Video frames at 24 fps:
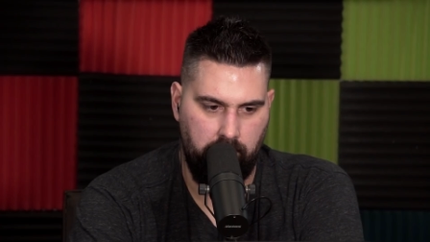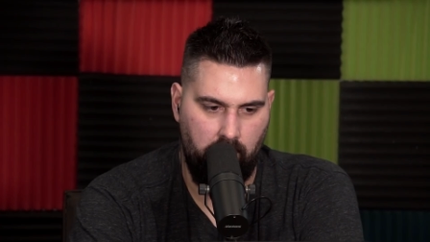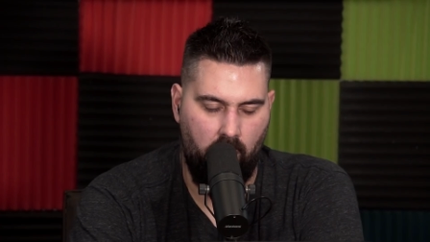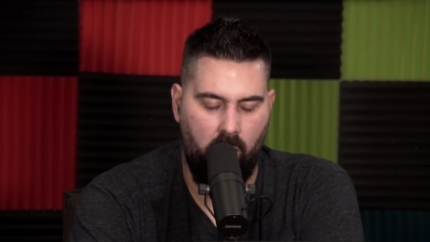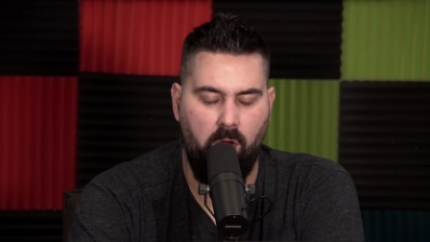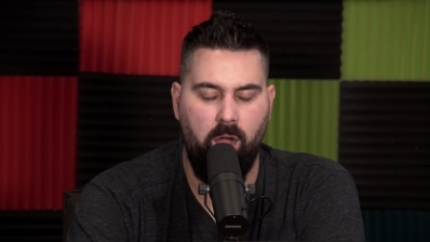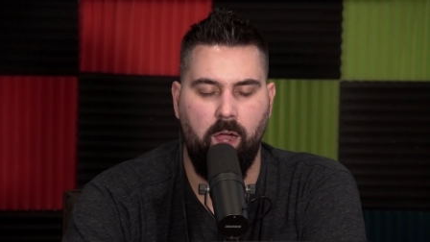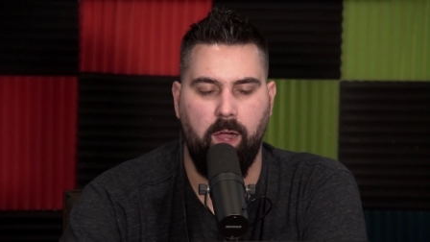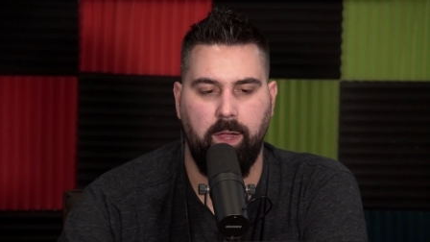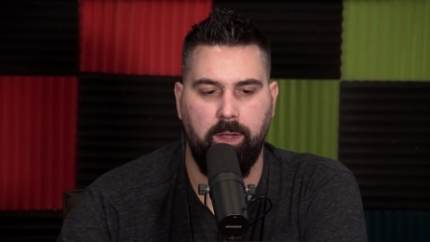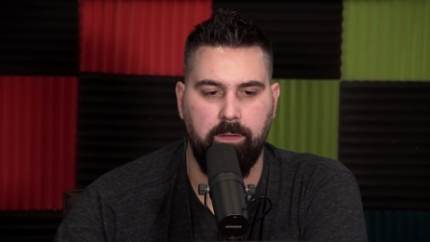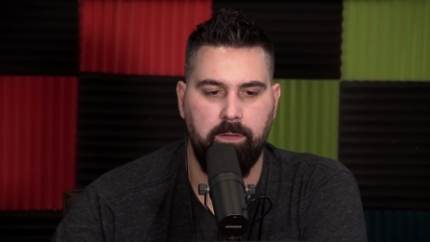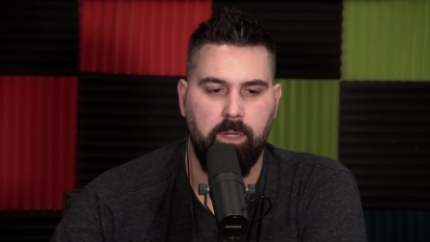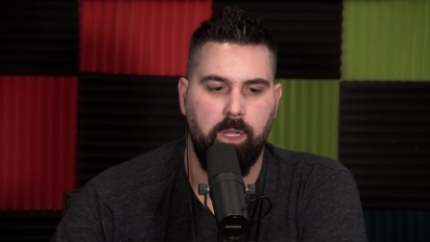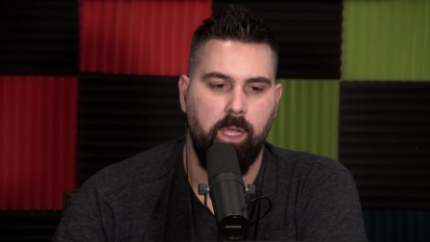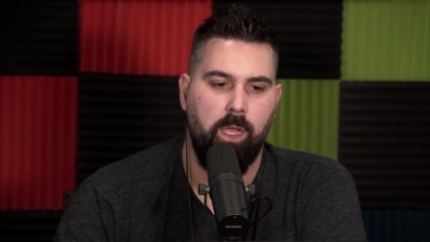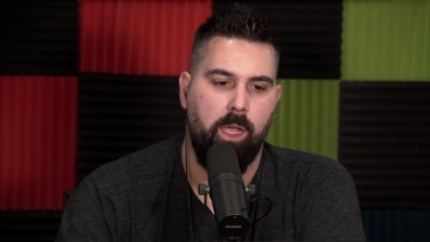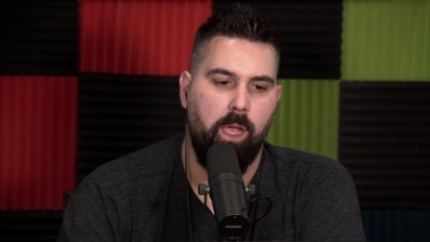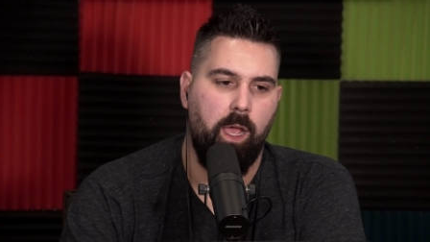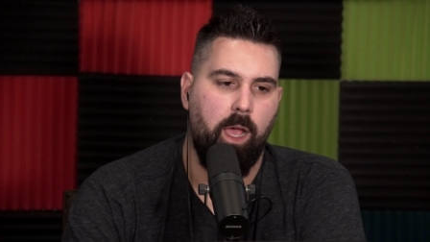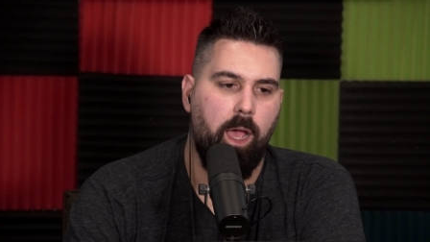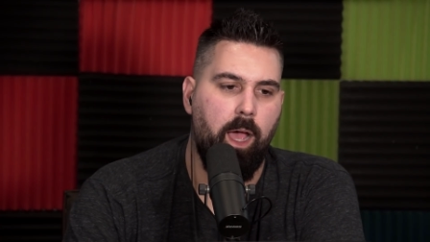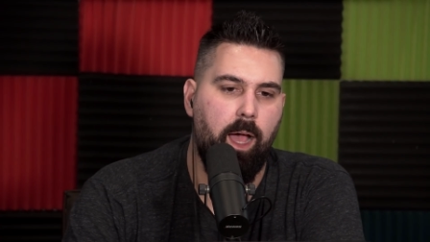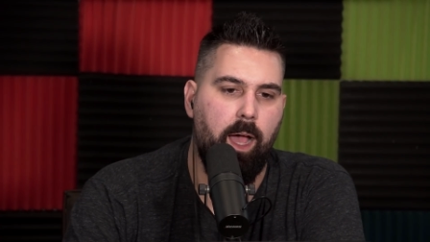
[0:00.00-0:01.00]
All
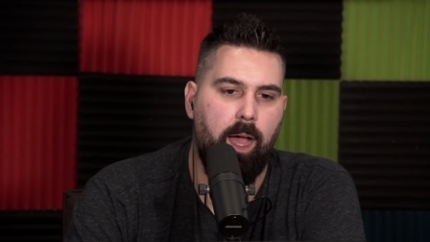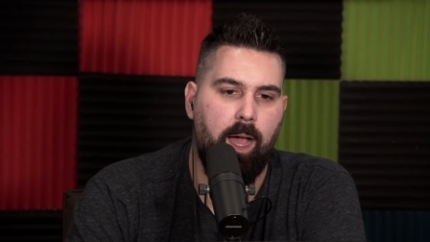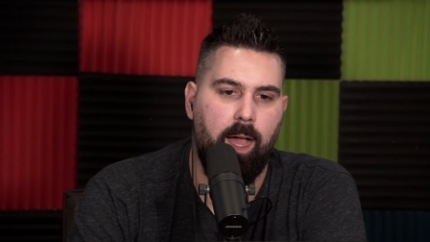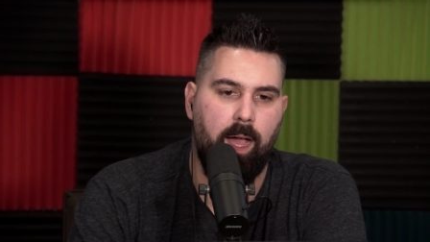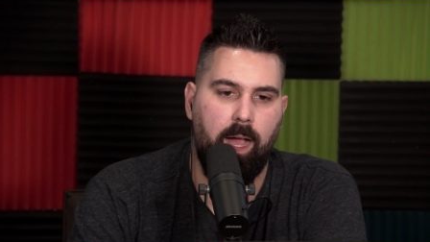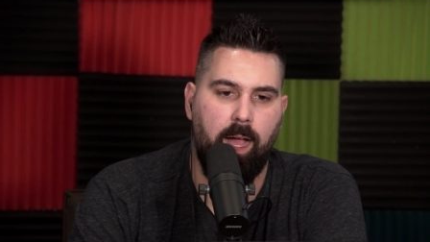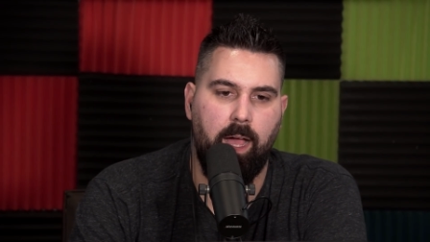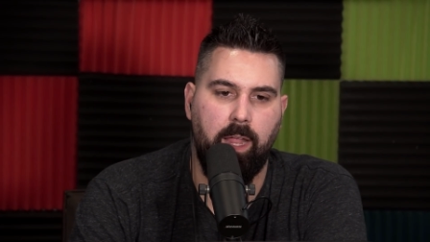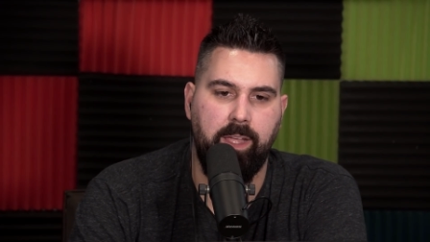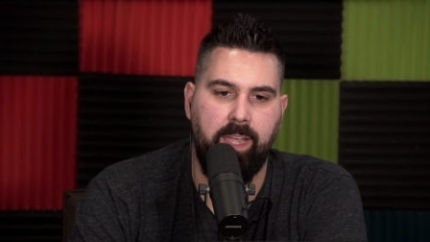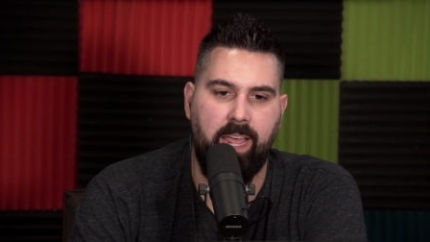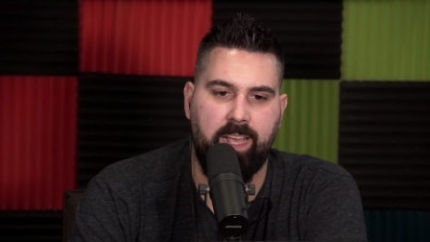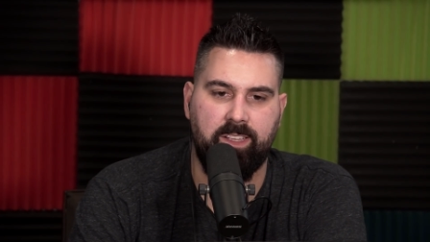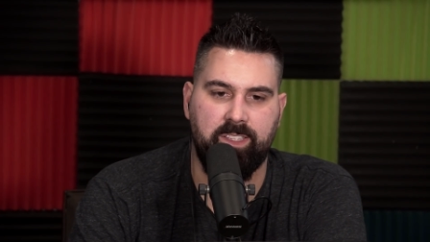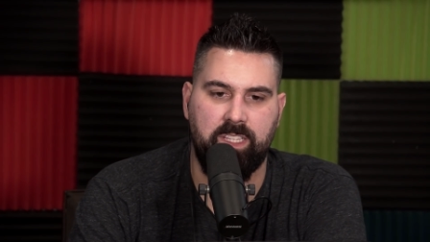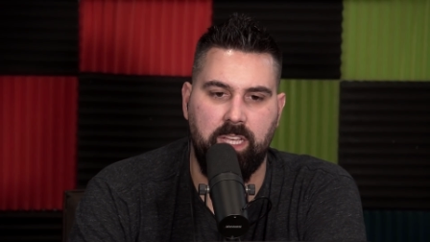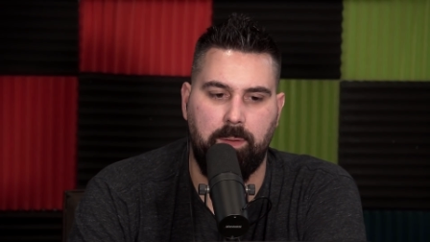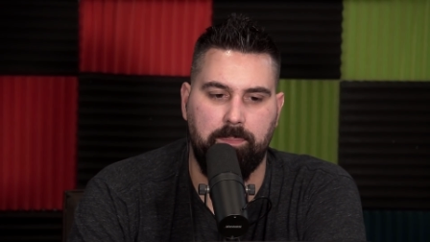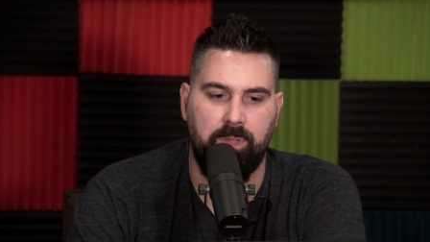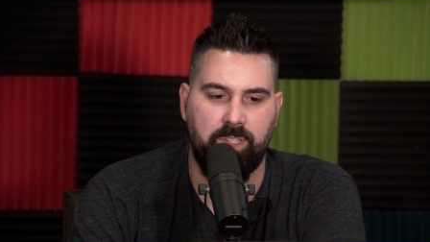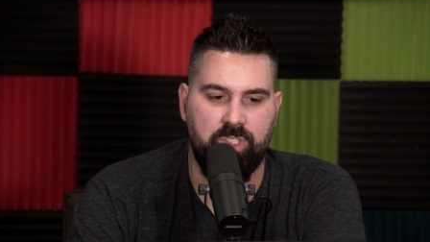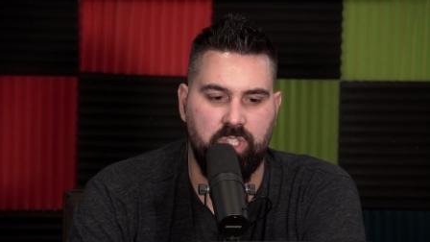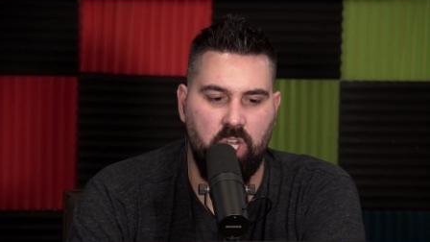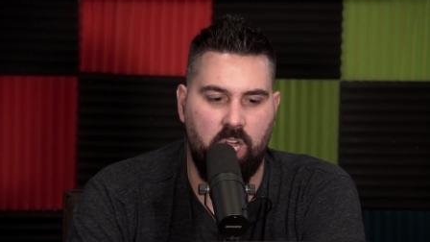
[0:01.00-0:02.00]
right. Next
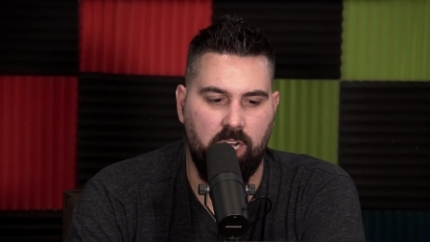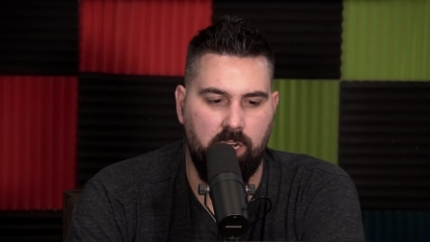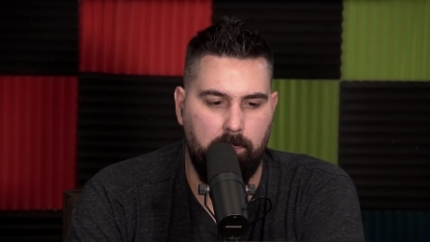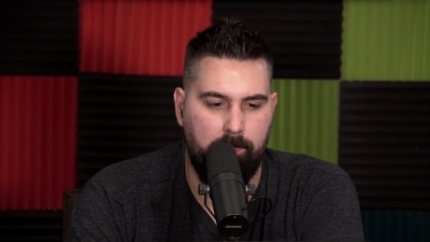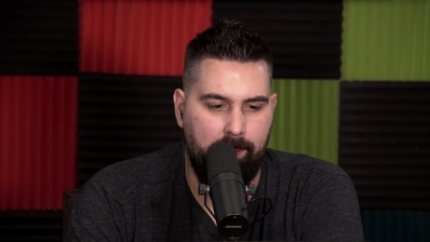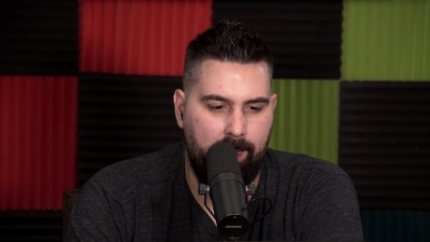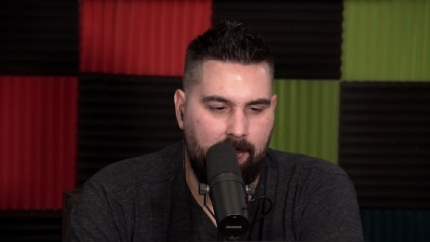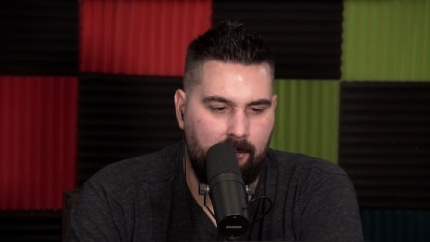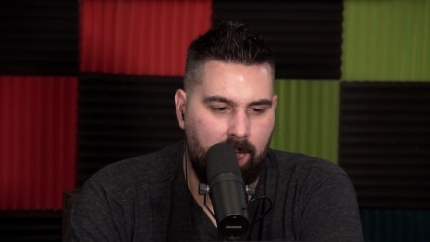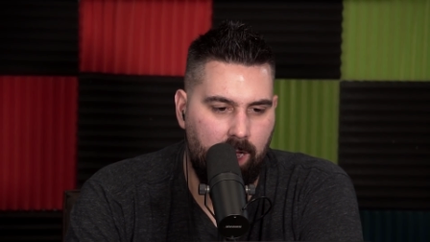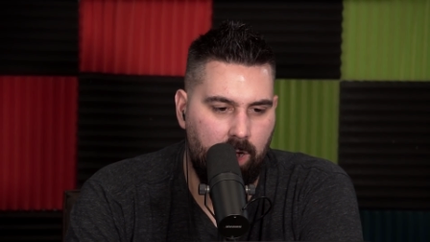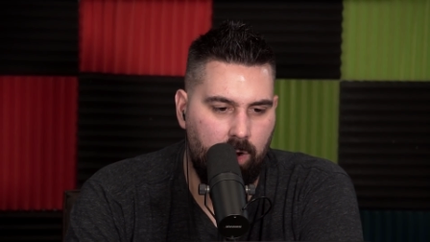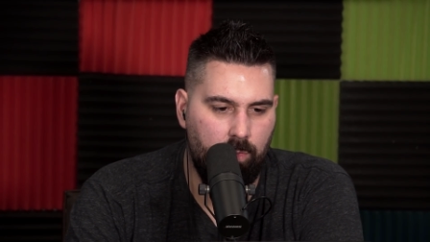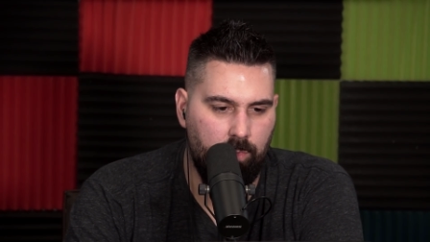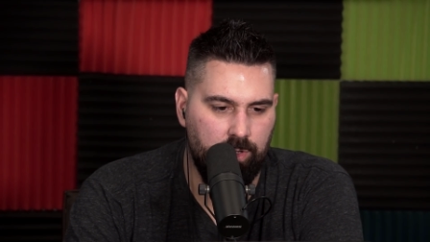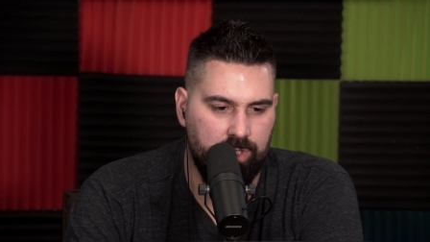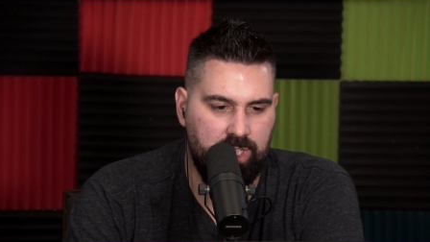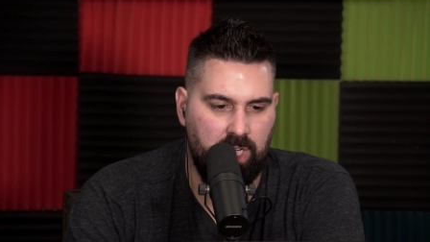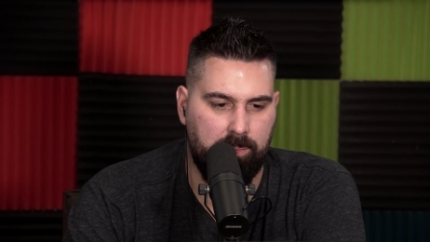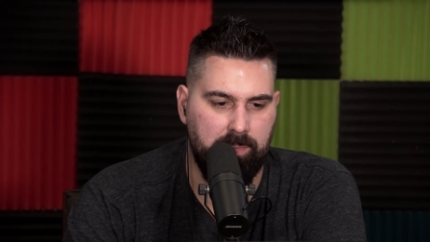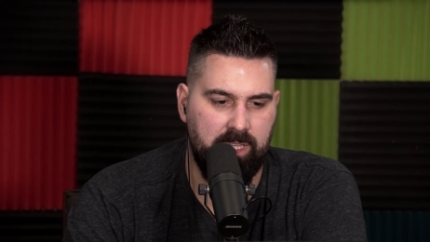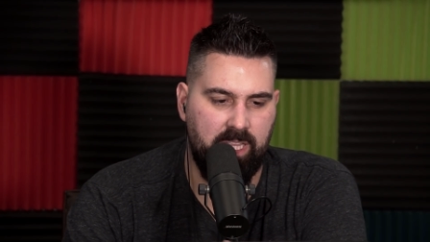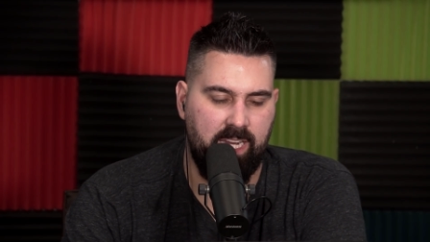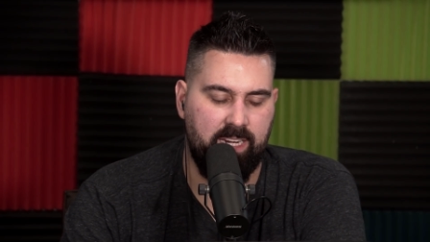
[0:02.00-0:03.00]
up, we'll talk about
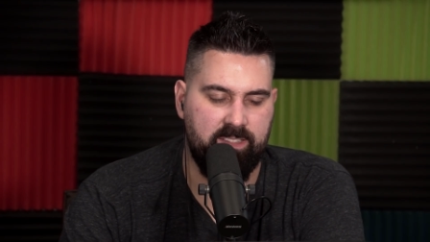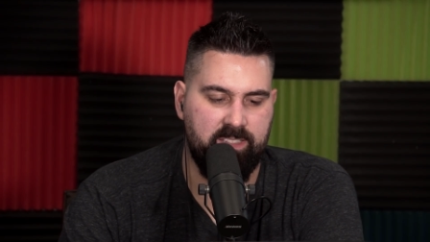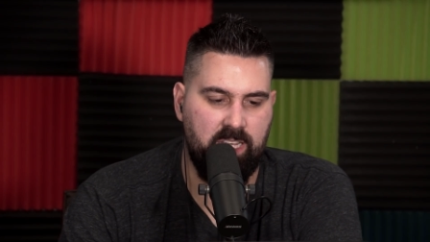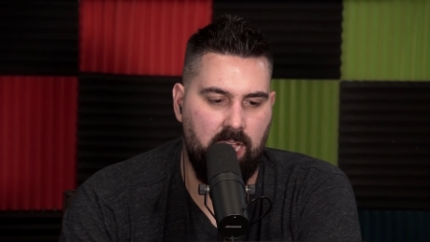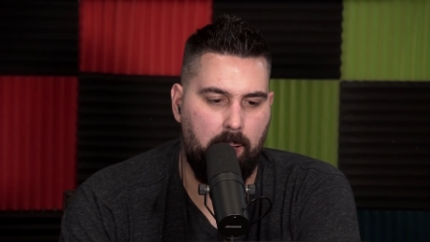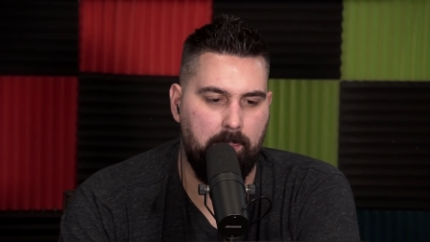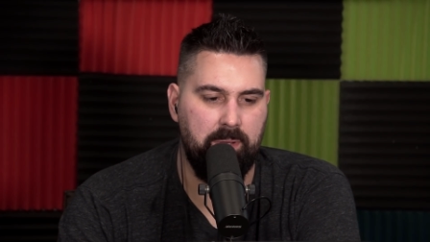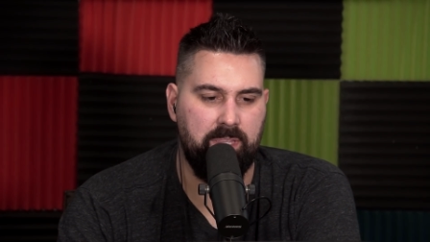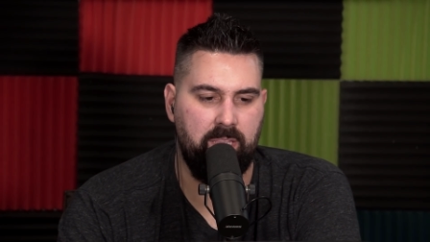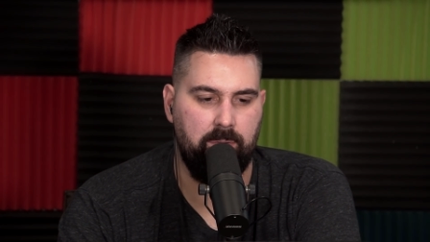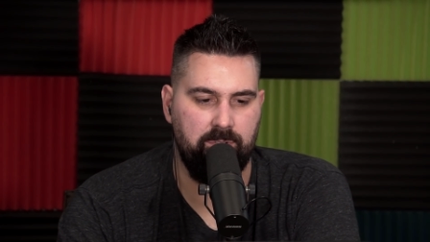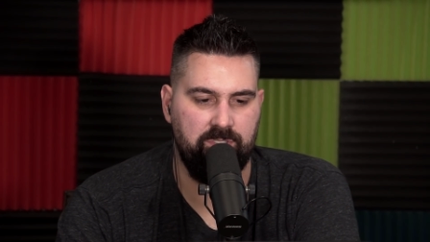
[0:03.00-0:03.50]
the next comic,